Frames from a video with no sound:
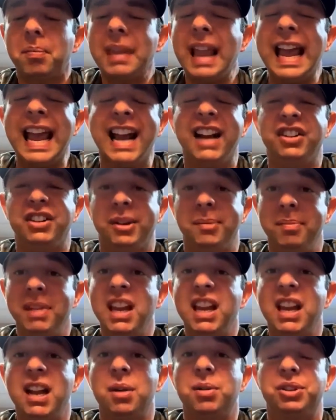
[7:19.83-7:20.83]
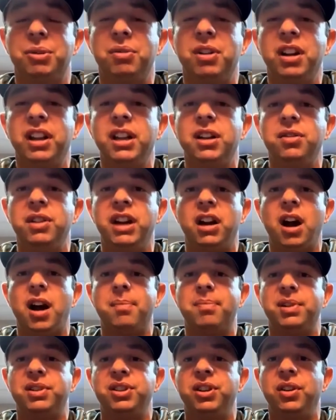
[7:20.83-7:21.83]
And to me, it was a really unique
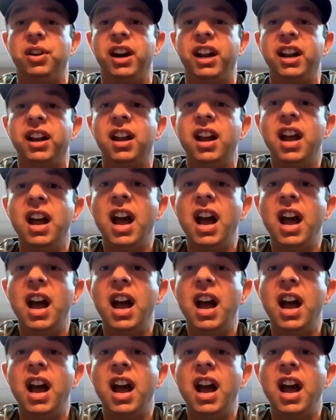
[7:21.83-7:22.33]
opportunity